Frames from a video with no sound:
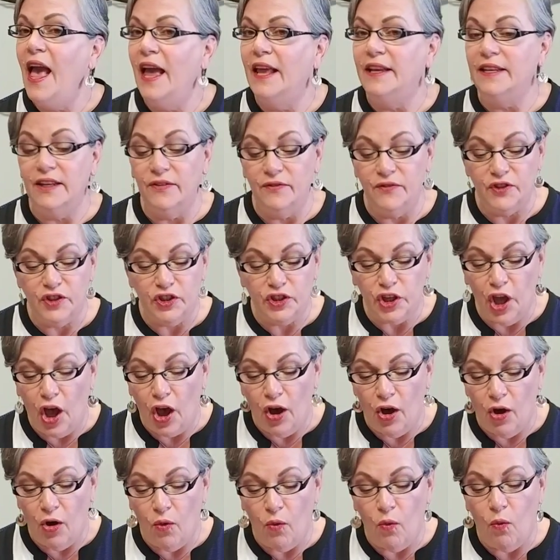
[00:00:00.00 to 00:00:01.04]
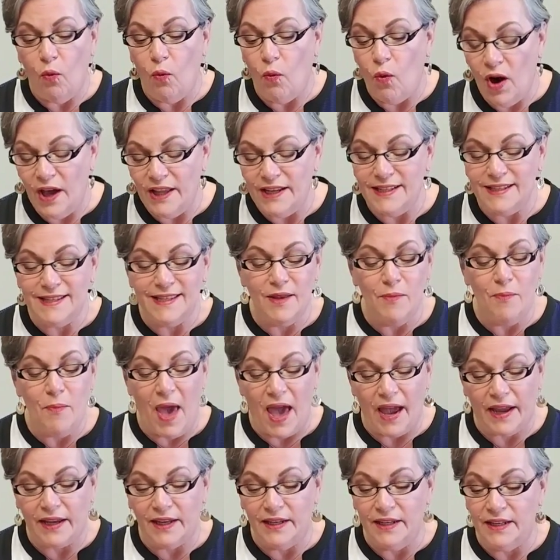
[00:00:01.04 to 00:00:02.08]
And if so, what is the
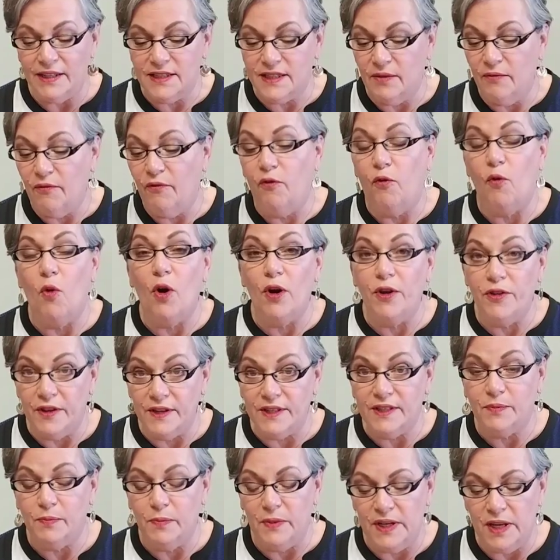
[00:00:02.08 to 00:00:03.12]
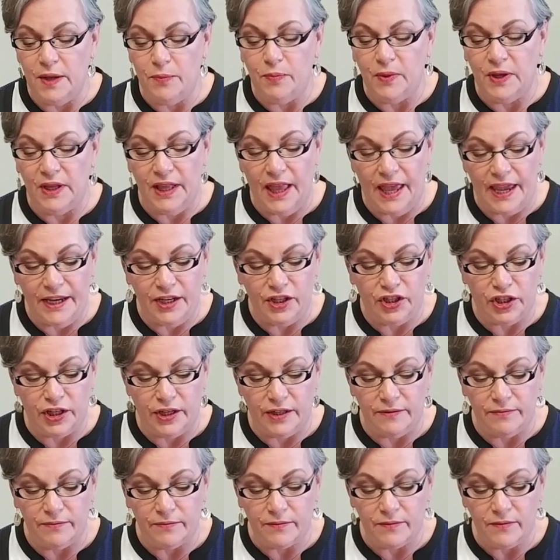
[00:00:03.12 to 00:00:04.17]
mechanism for this
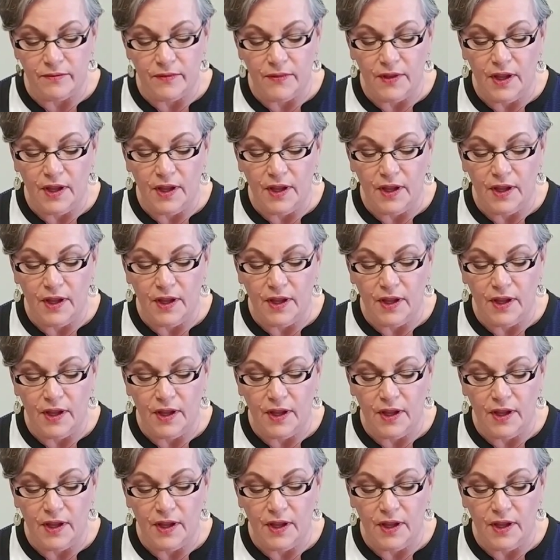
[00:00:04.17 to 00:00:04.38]
manipulation?